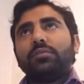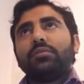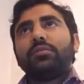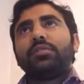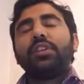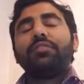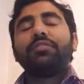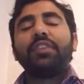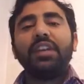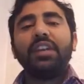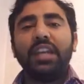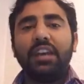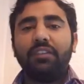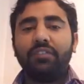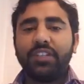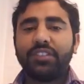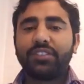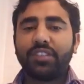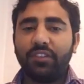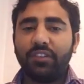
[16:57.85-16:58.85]
different
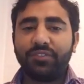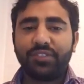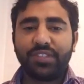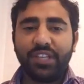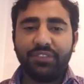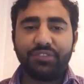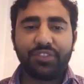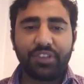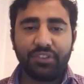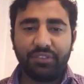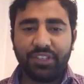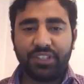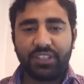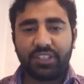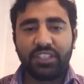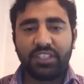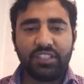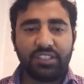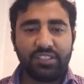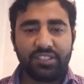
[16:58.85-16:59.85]
levels of
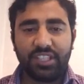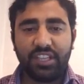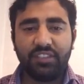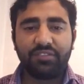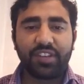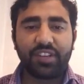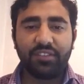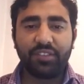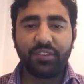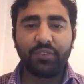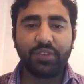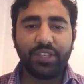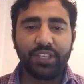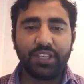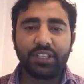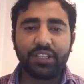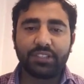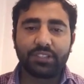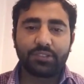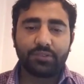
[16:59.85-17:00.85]
self-driven self-driving
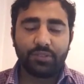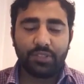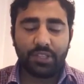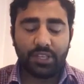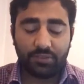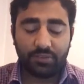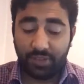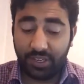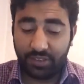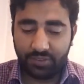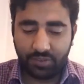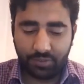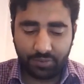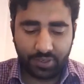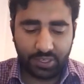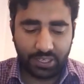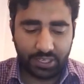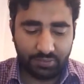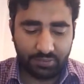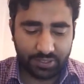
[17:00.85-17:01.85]
vehicles. There are five
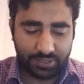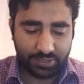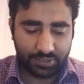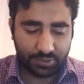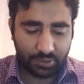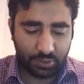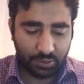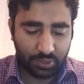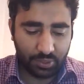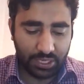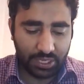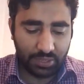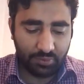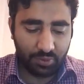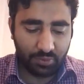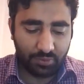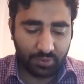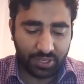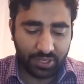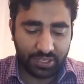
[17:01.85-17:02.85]
different levels. So
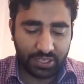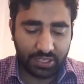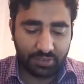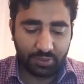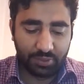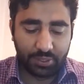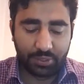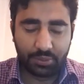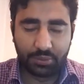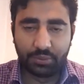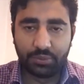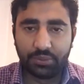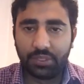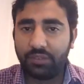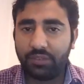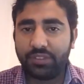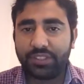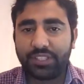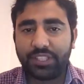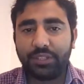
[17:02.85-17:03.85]
level one, level two,
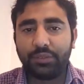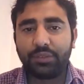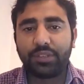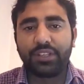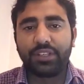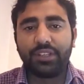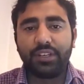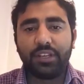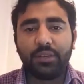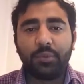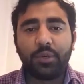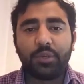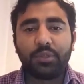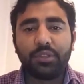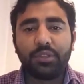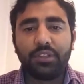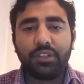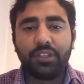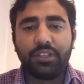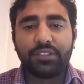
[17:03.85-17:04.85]
level three. You can read
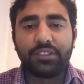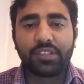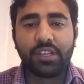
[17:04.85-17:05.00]
about these.